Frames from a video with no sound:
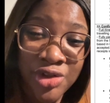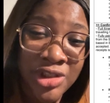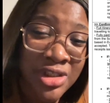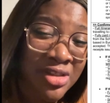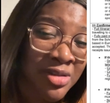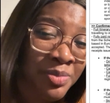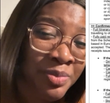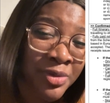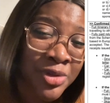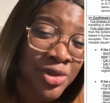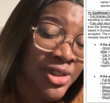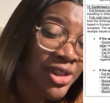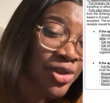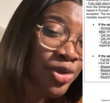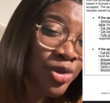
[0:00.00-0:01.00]
you need to
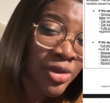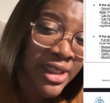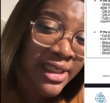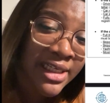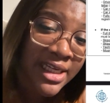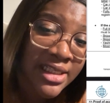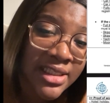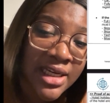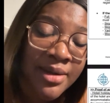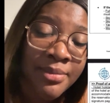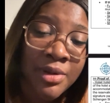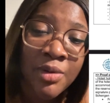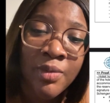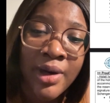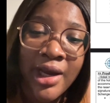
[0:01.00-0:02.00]
produce a student letter.
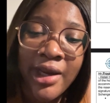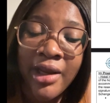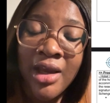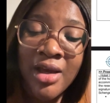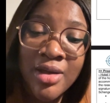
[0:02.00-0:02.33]
Meanwhile,